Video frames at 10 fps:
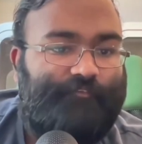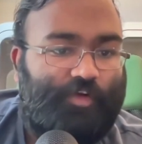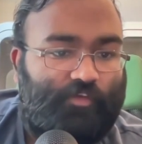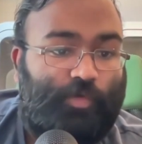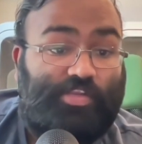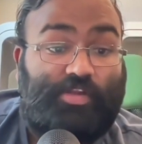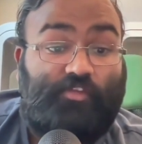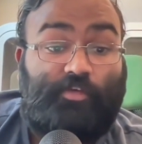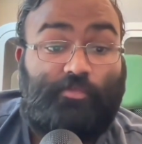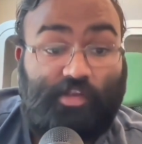First question
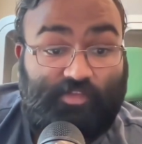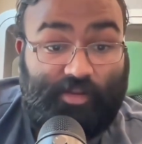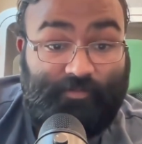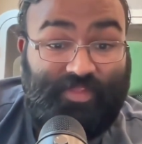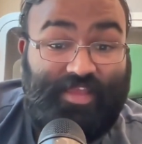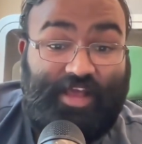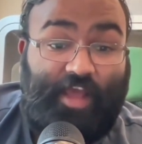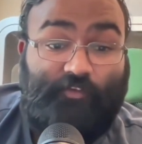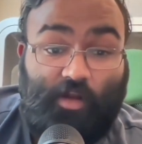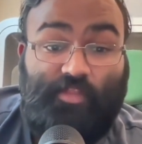is from Kristen.
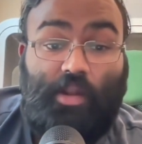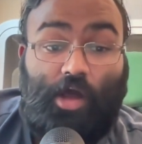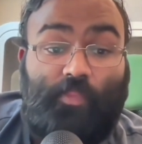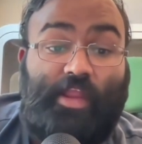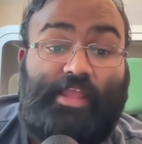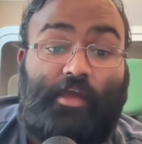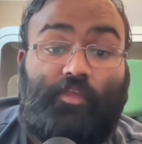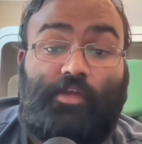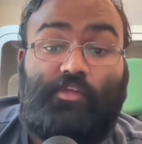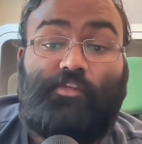I've heard that online
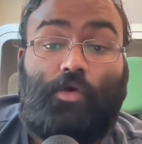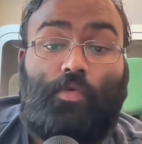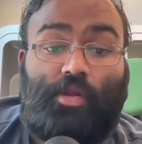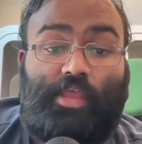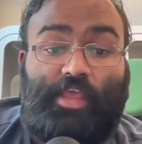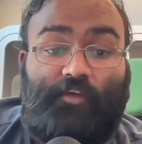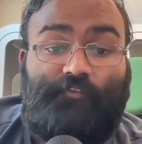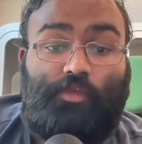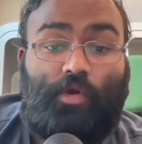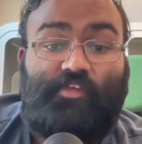calculators don't work
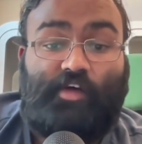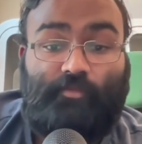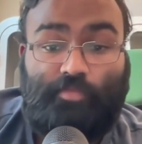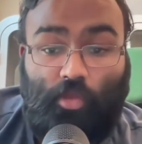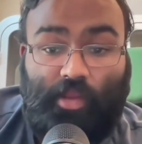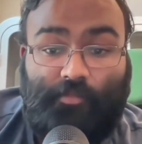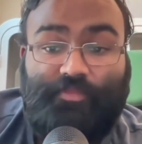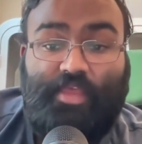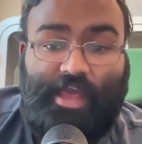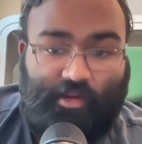if you are self-employed.
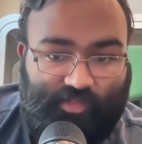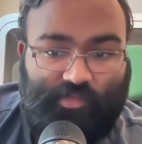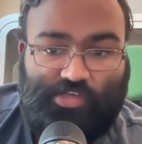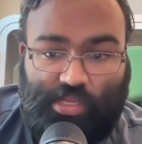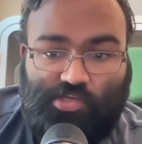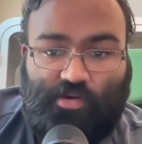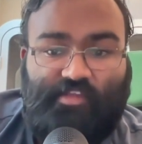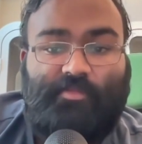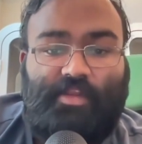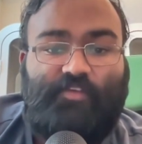How does this change your
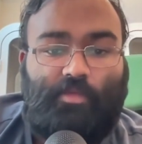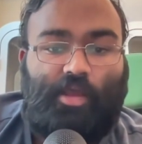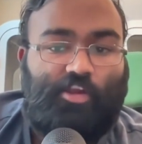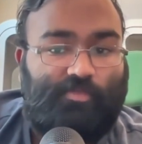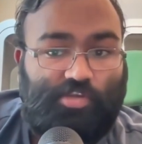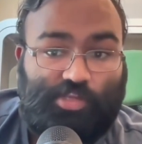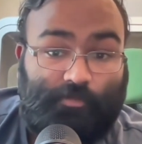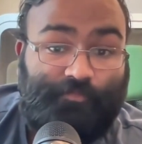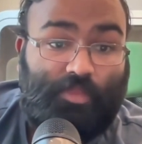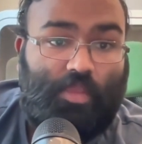estimated family
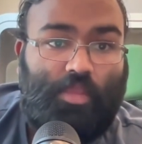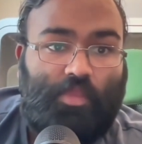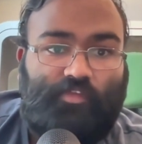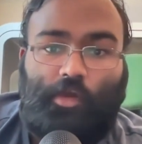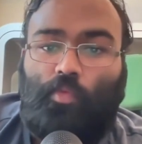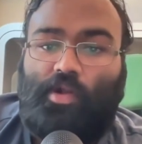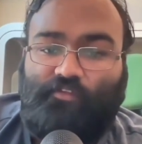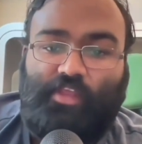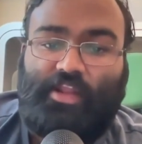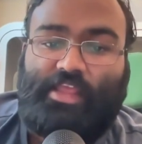contribution? So we're
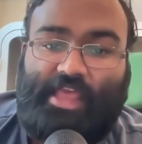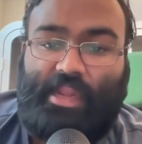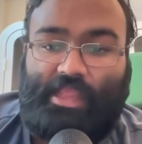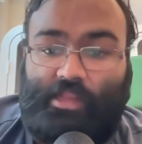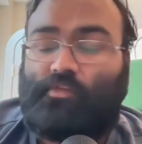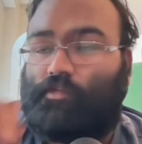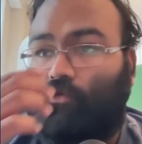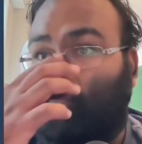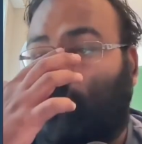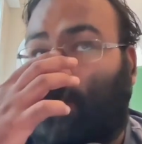definitely going to get
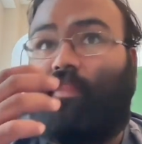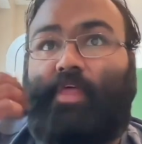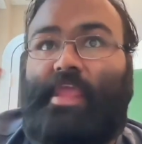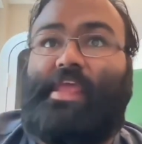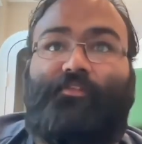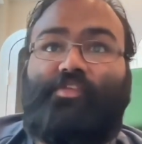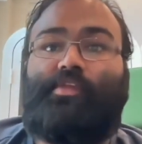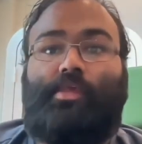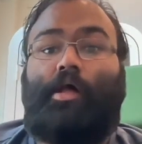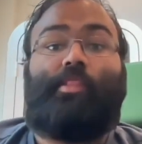into the
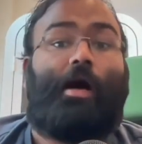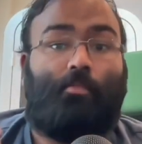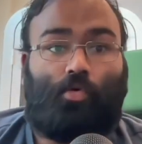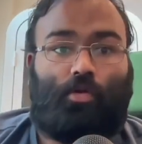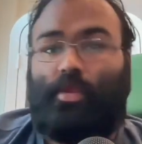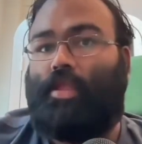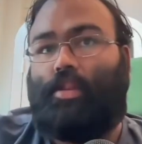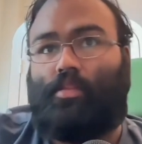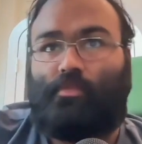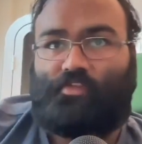EFC a lot more
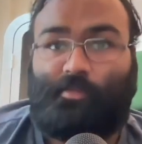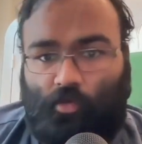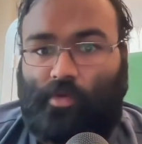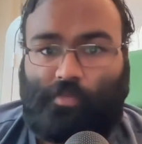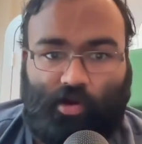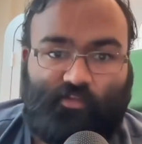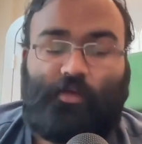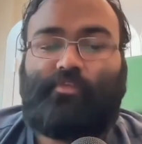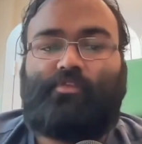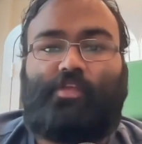in subsequent parts
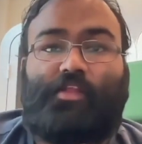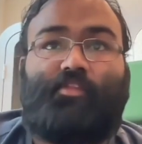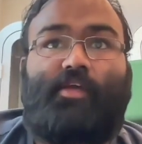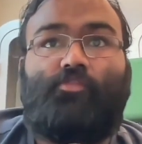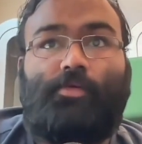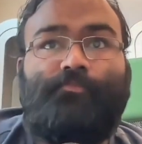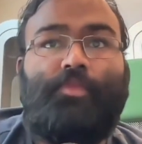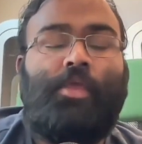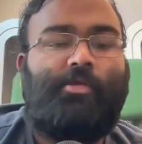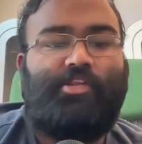of tonight's live stream.
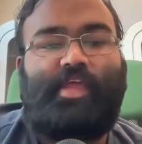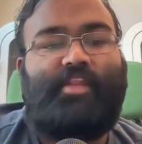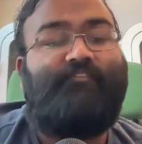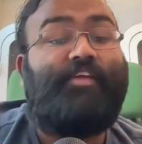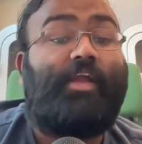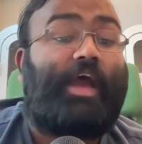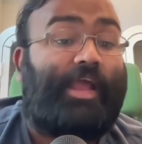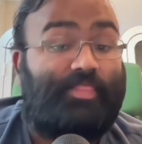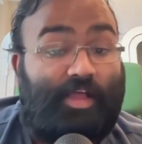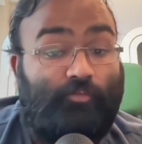But just at a very
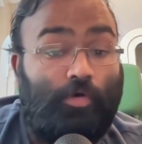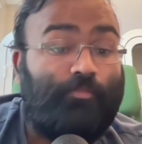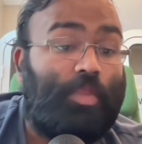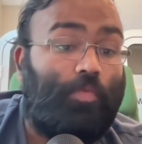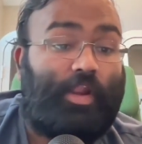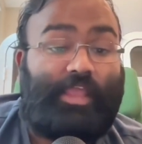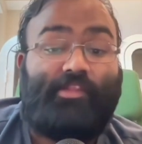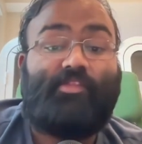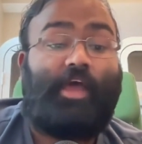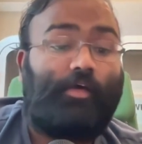high level, what I
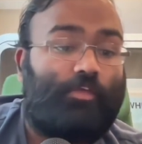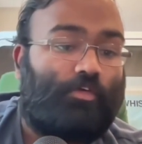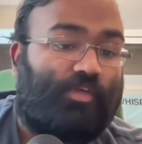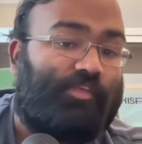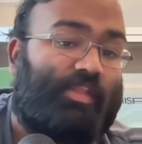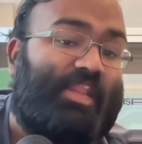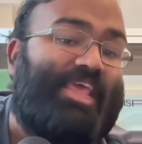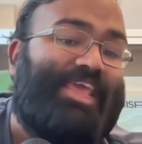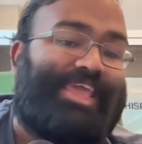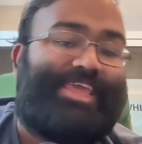can tell you, Kristen,
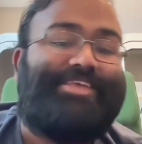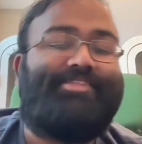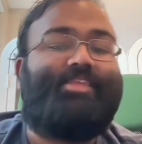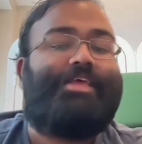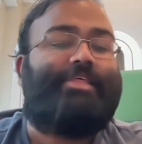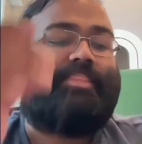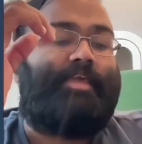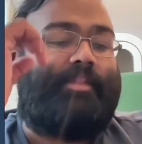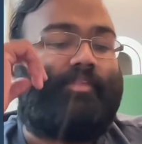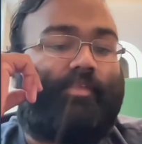is
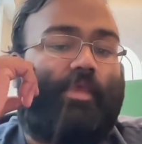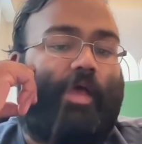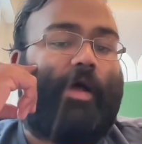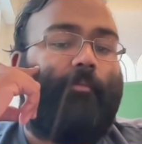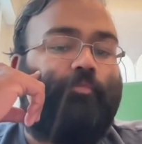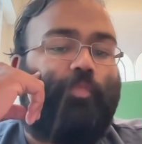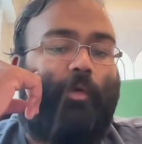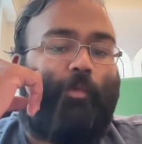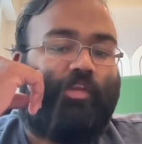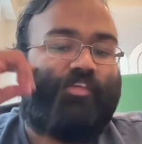that
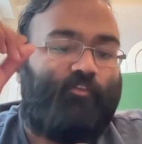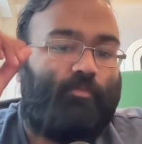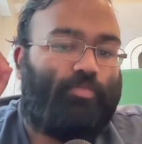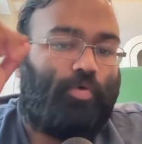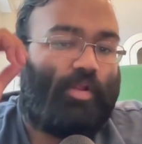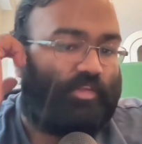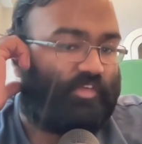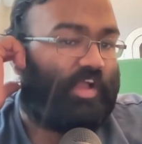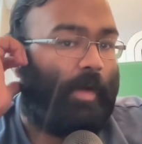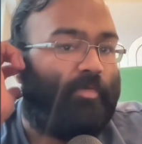when you're self-employed,
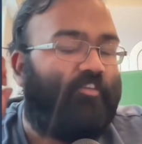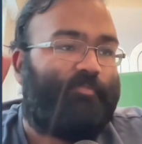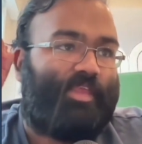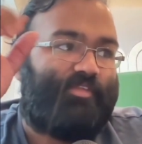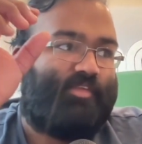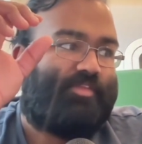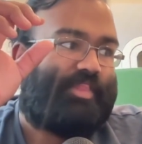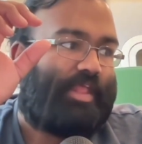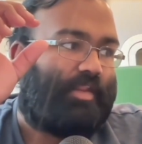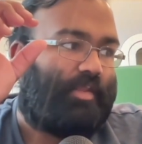there's a couple of pieces
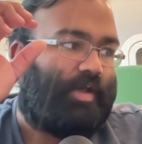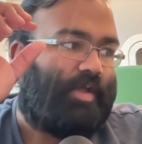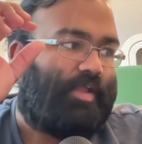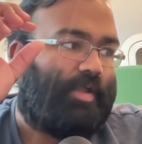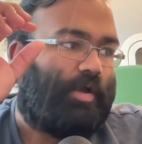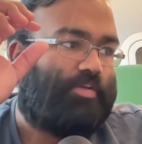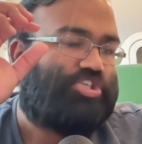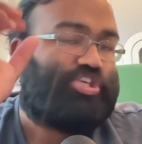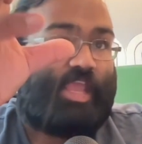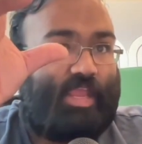that
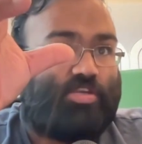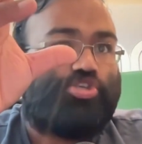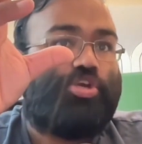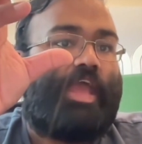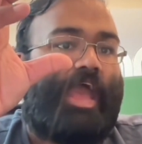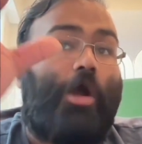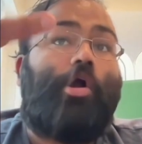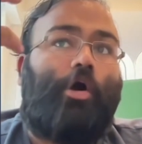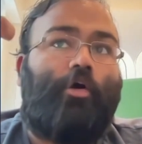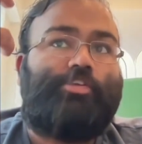change how
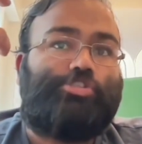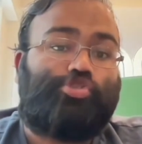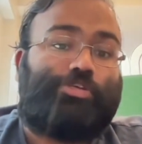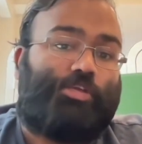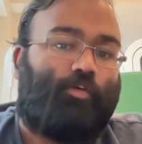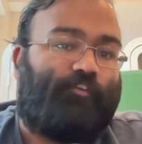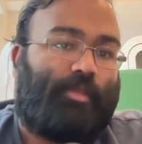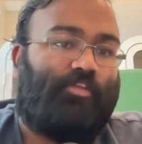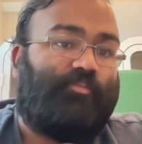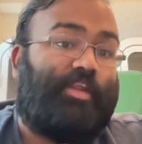colleges treat your
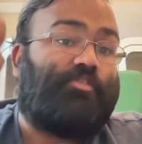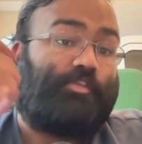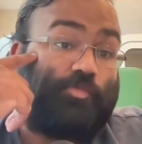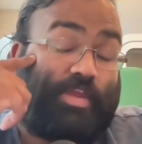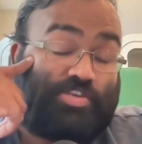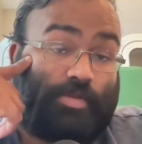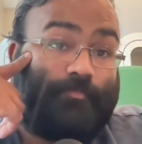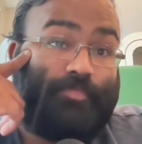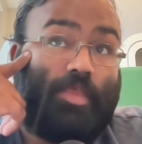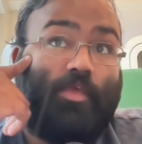family's financial situation.
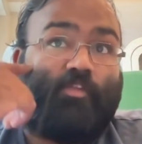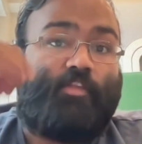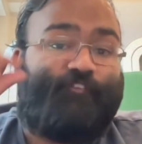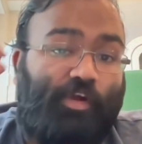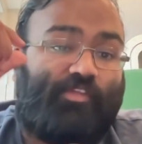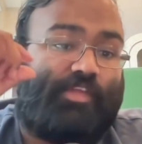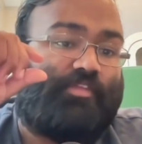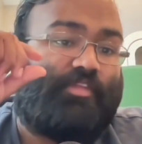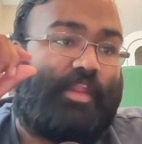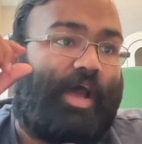So the first
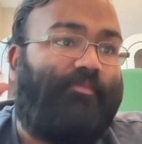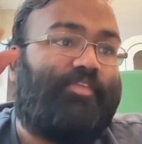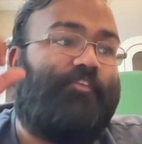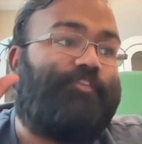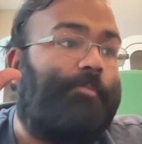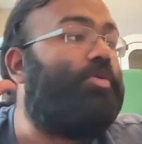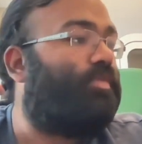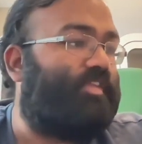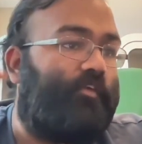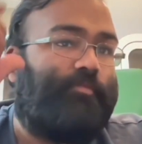is that obviously from
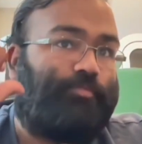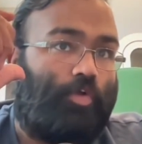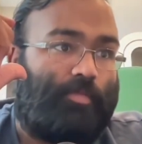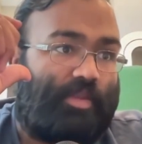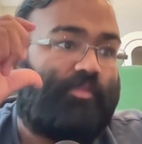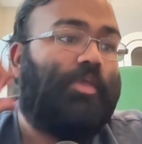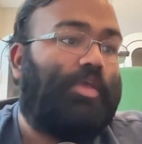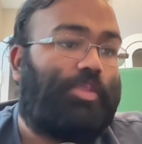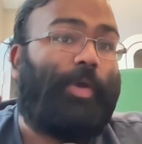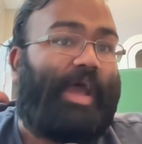your self-employment,
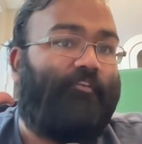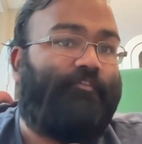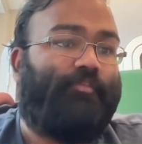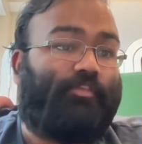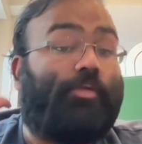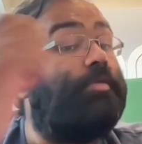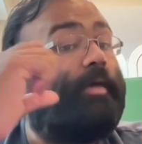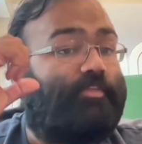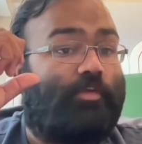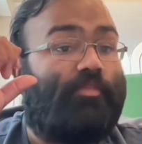you have
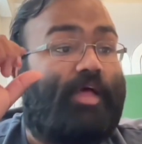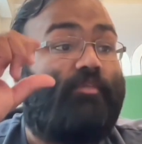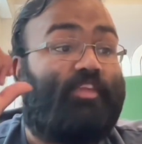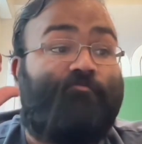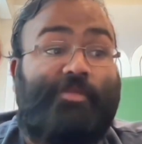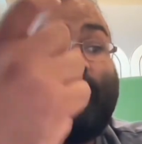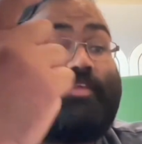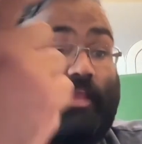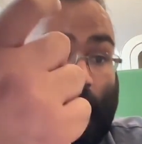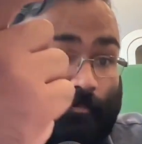certain levels of
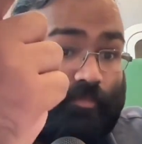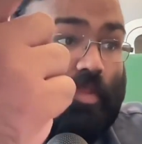business income.